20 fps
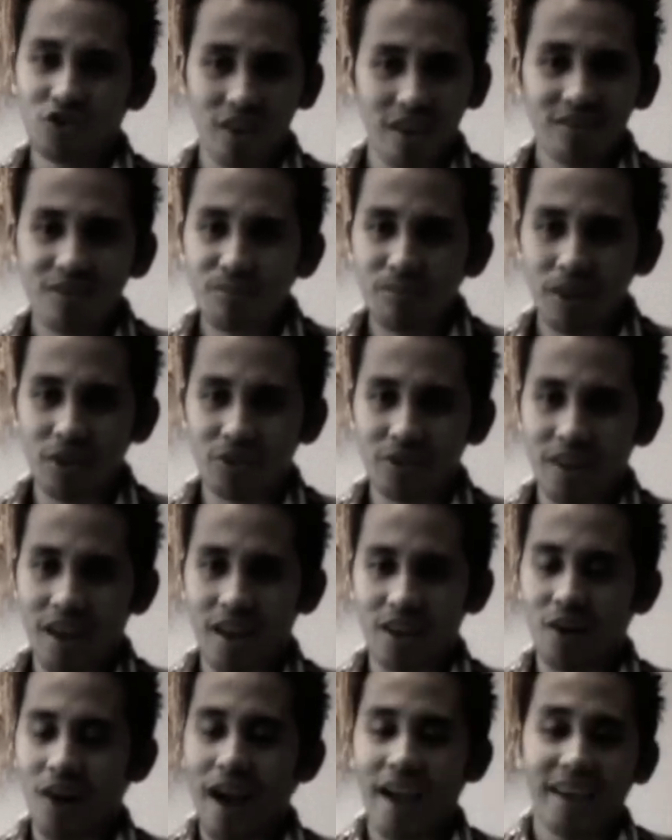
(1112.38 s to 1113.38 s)
Jesse
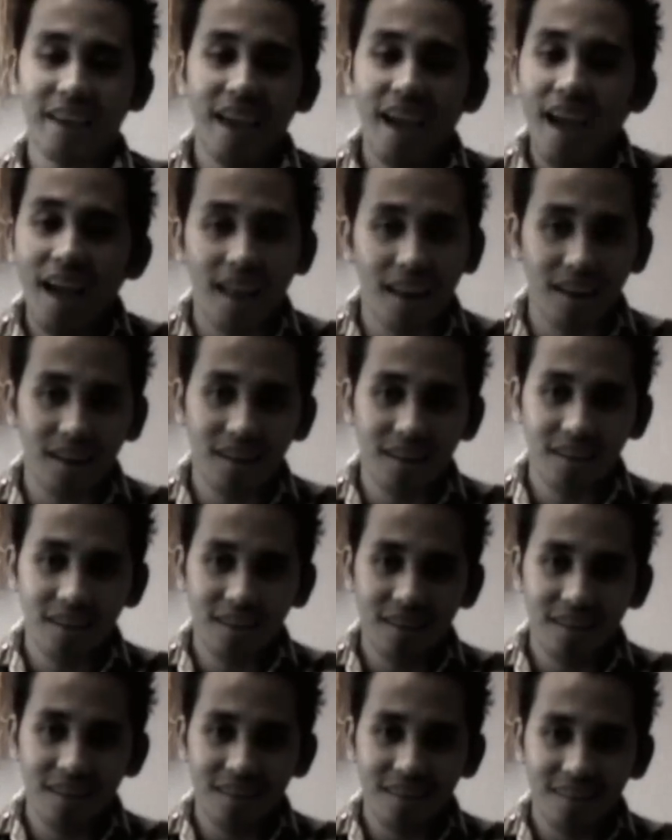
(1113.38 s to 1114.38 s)
Maldonado, I can't.
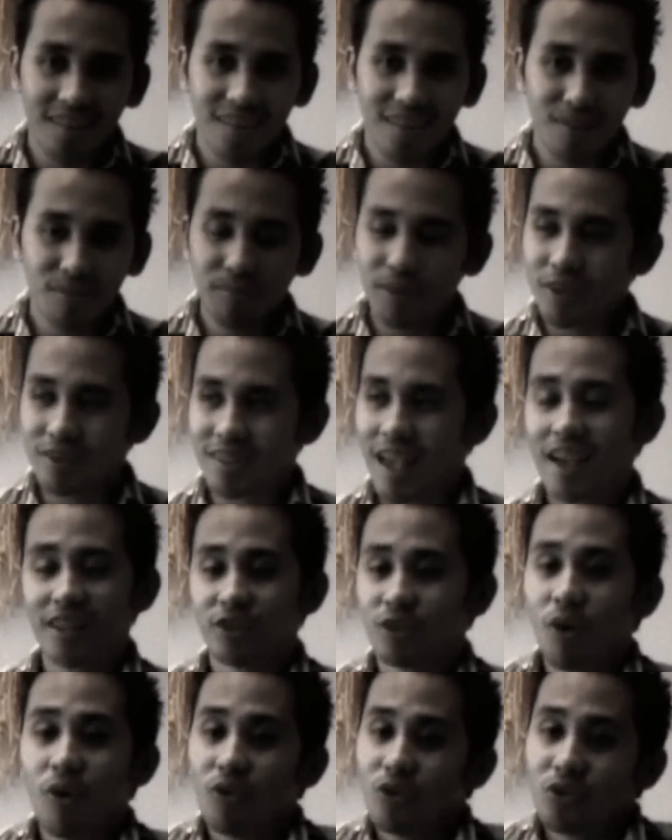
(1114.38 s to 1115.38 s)
Because I
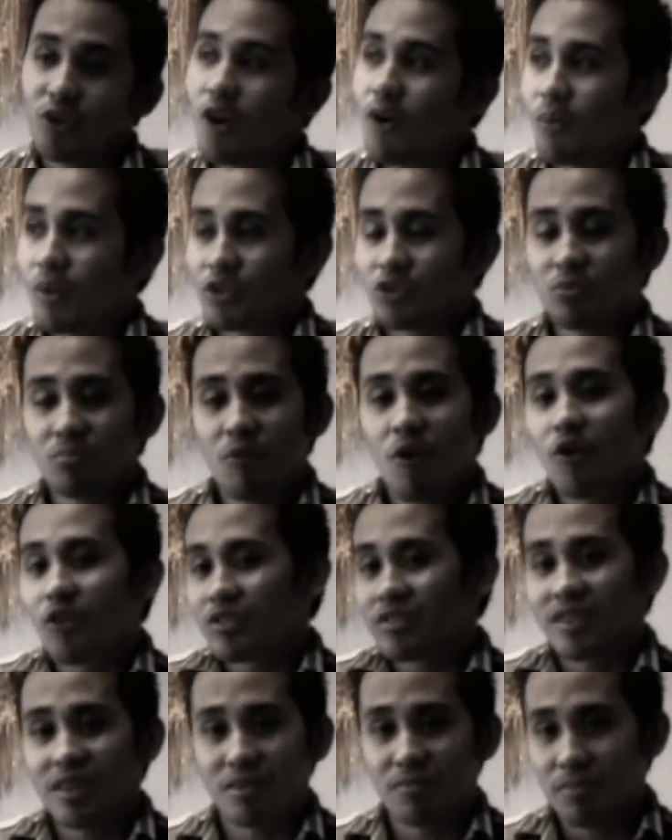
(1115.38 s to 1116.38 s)
don't know what
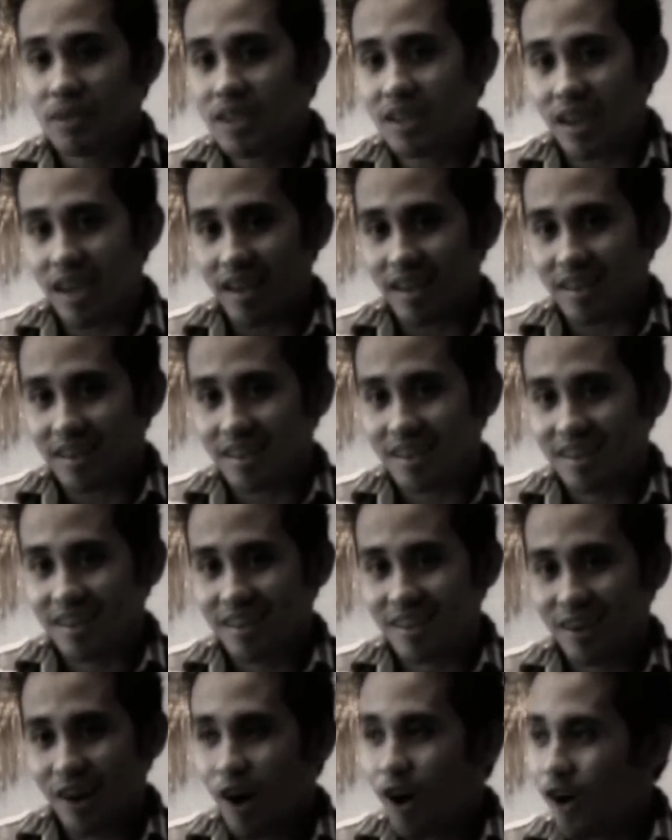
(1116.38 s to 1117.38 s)
tomorrow's going to be like.
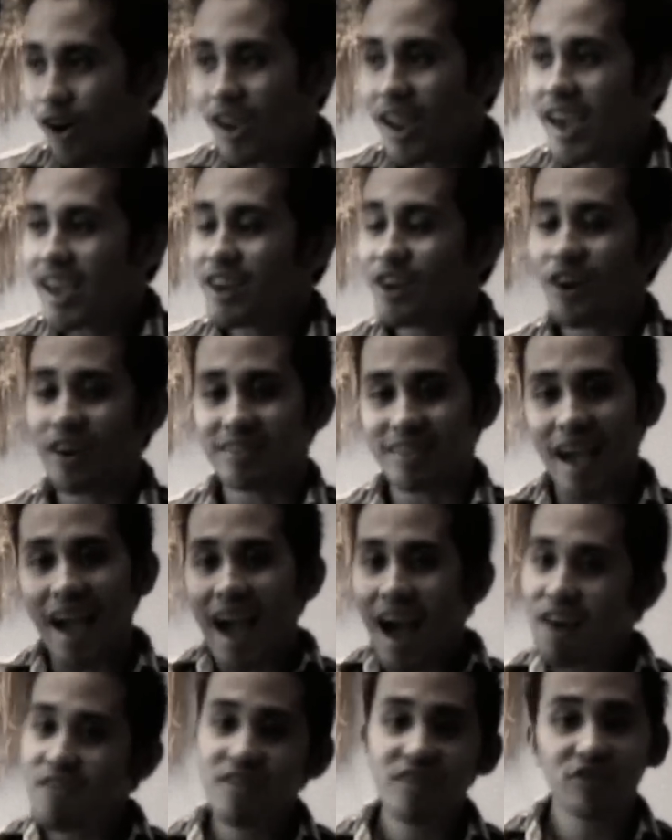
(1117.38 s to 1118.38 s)
All I know is I
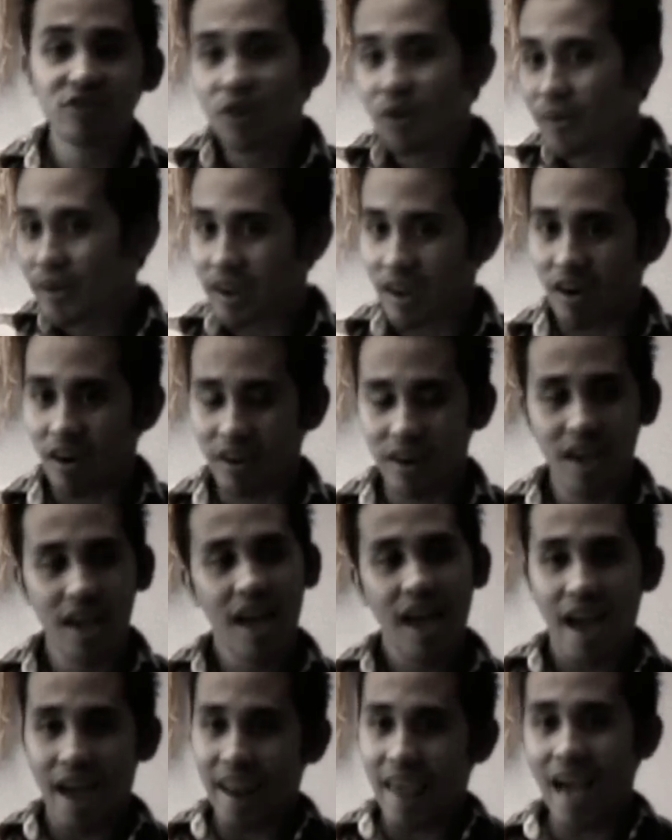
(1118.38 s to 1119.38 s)
have this going on,
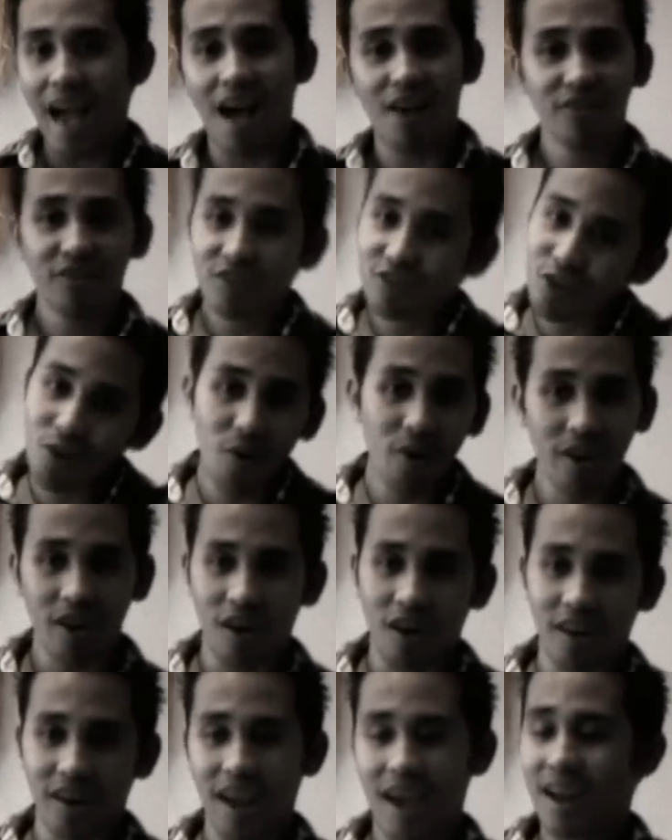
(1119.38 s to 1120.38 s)
and I have this going
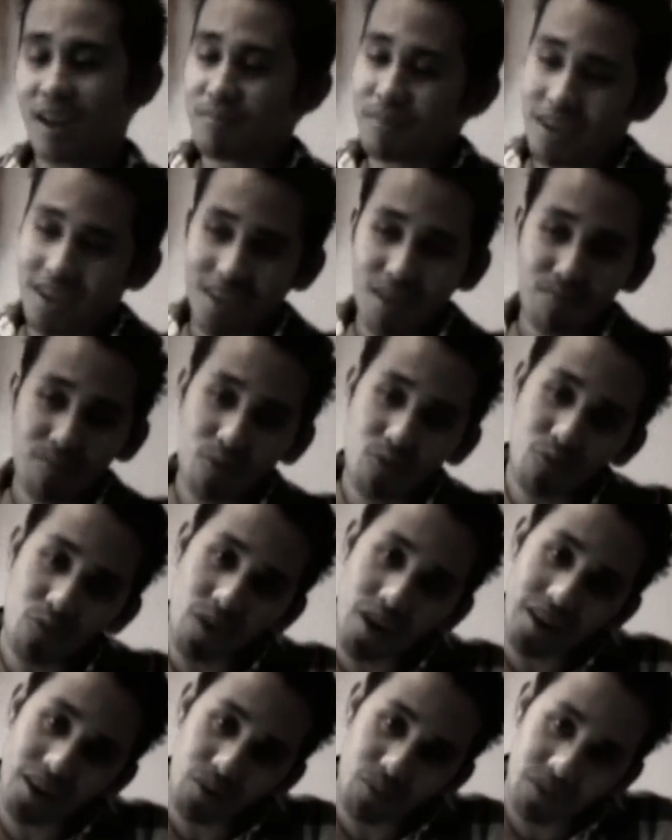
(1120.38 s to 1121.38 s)
on, and I'm going to keep on
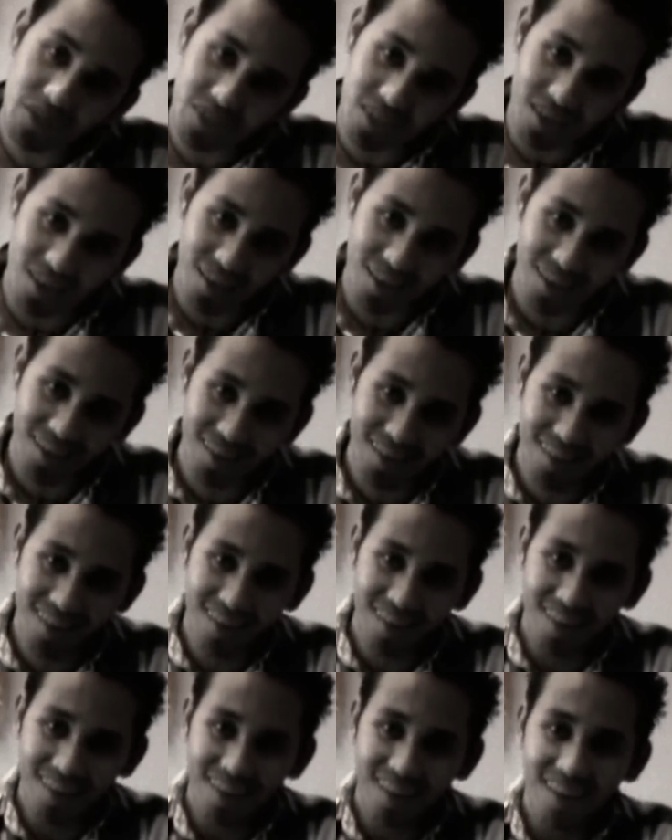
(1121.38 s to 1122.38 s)
running with it
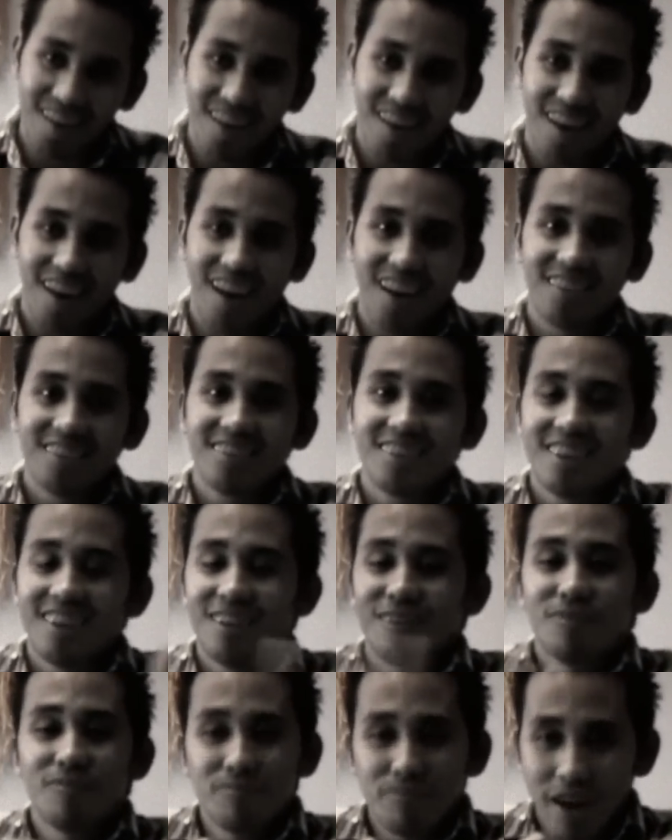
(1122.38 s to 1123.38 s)

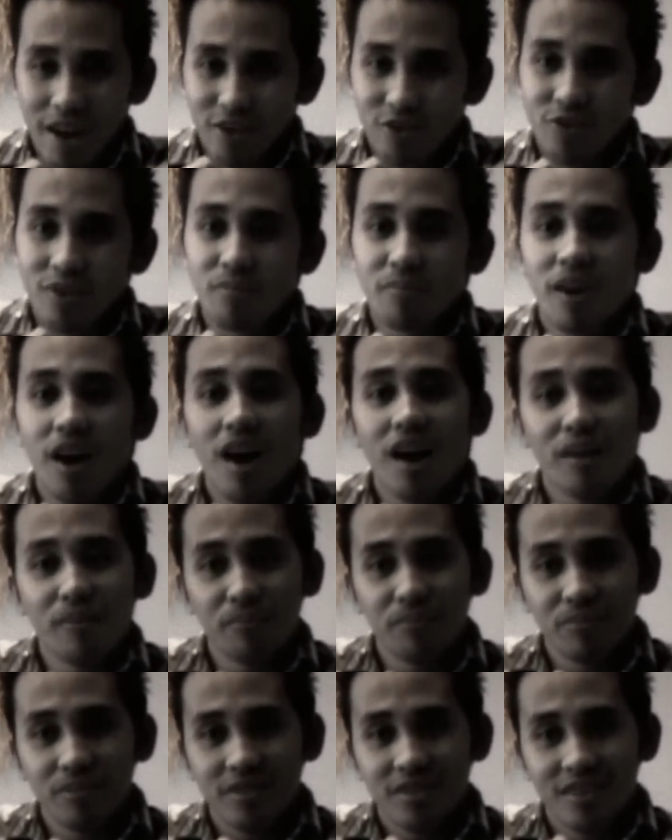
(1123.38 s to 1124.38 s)
until my dream
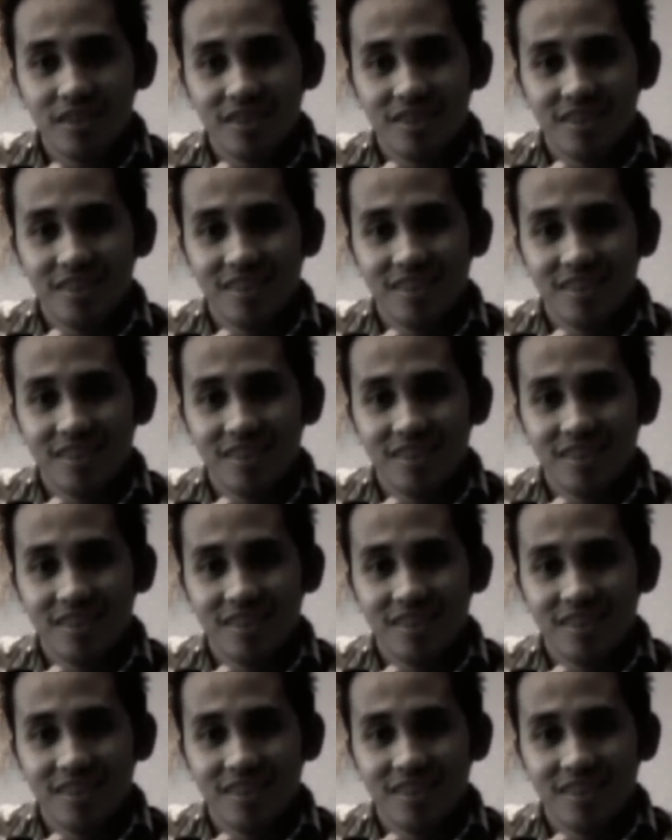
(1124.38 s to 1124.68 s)
comes.